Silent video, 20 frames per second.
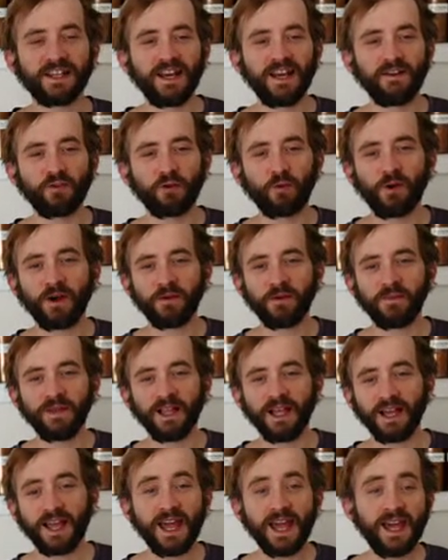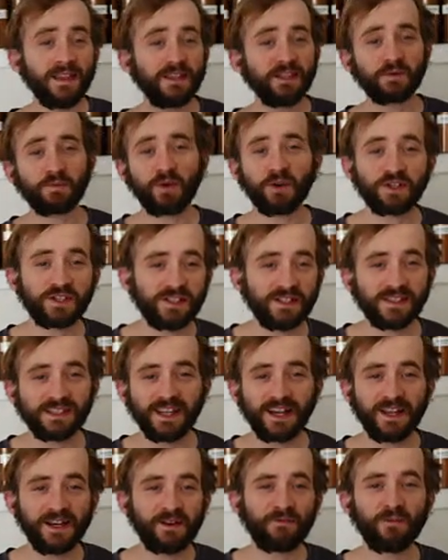I never want to be like, hey, this person
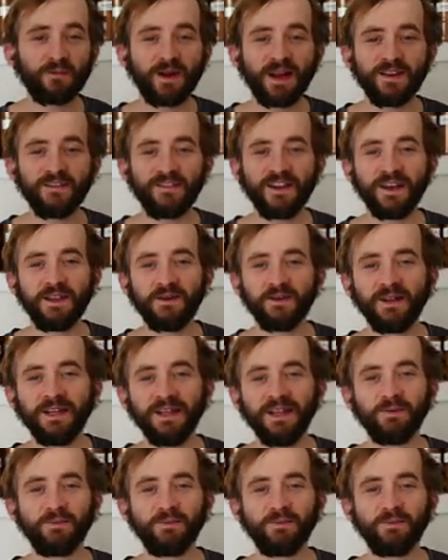signed up for my event.